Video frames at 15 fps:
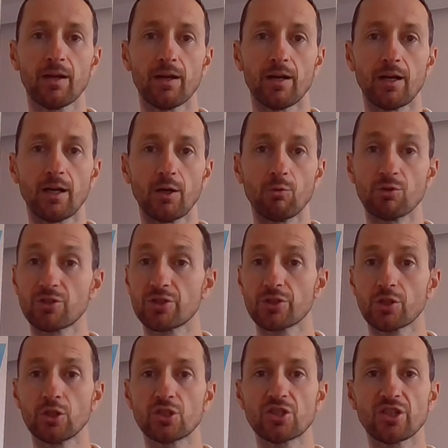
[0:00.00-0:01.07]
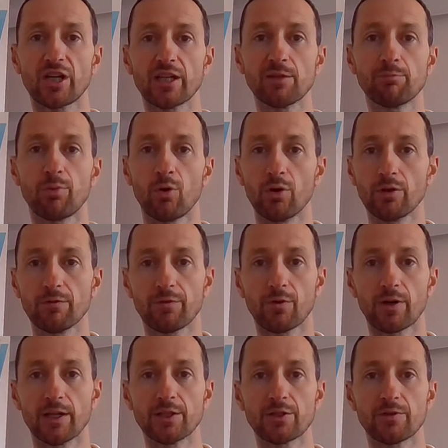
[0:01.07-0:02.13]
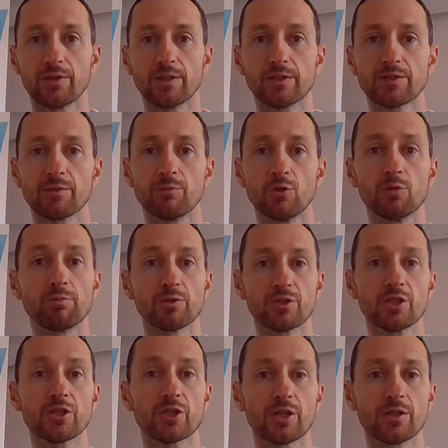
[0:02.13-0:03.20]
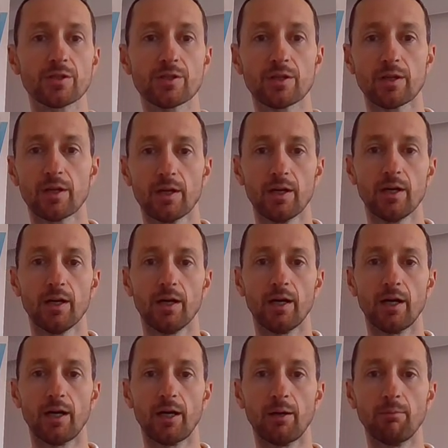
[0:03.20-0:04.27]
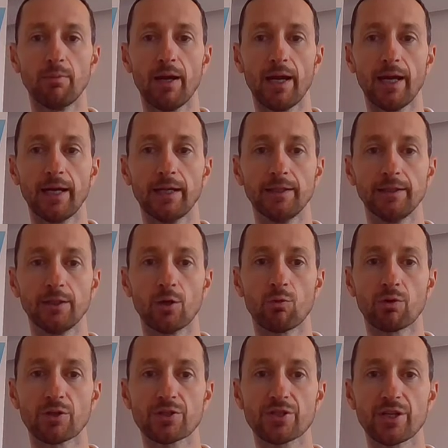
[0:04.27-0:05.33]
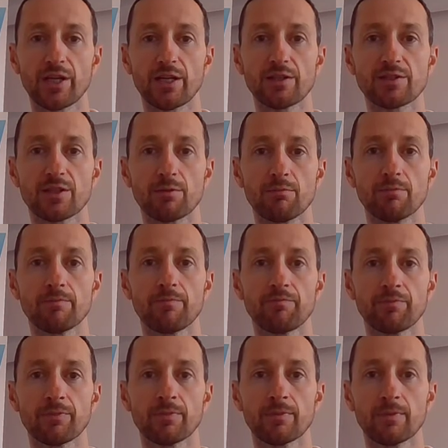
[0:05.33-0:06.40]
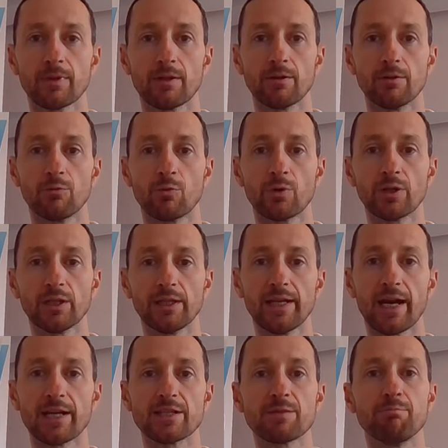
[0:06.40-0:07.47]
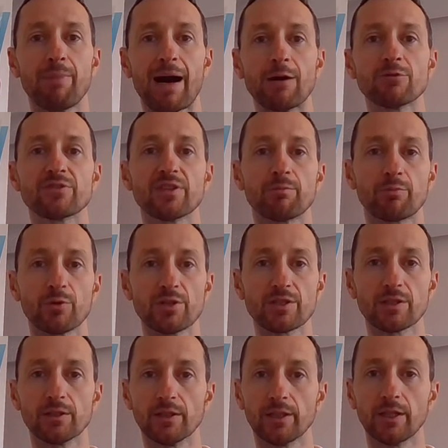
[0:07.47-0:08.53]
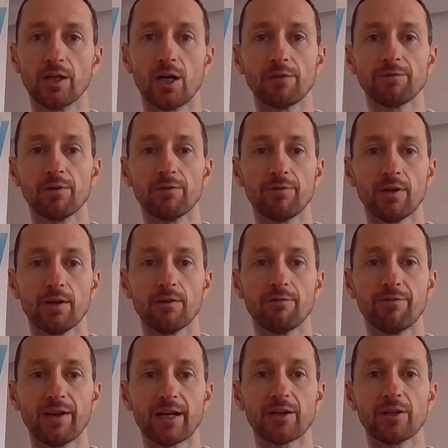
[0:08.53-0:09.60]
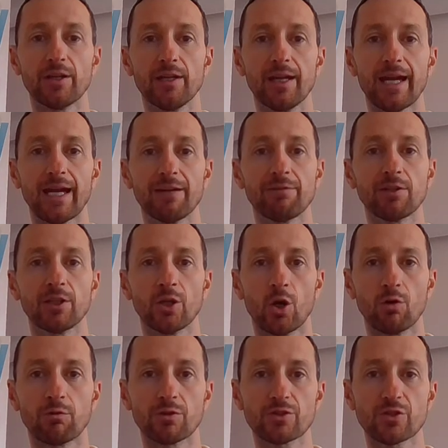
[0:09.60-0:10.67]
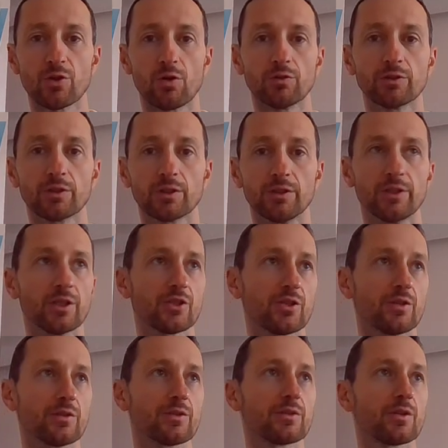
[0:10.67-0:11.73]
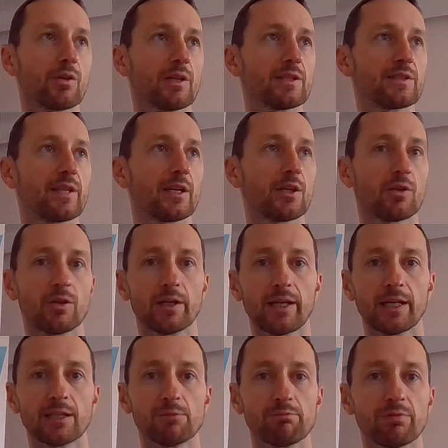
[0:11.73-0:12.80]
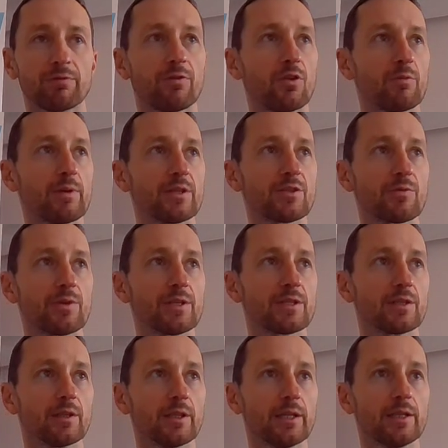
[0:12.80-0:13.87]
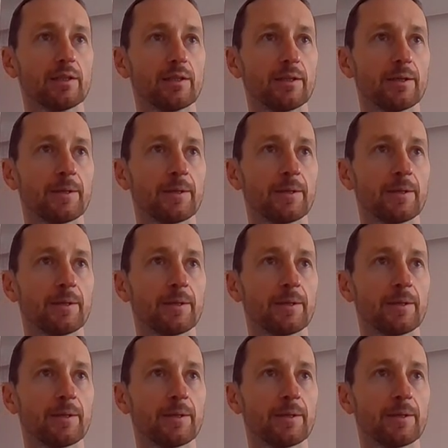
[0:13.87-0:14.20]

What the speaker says: which is a good starting point for entering some new positions. And we're seeing some really nice bounce up recently off of very heavily oversold conditions. So let's take a look at the performance recently.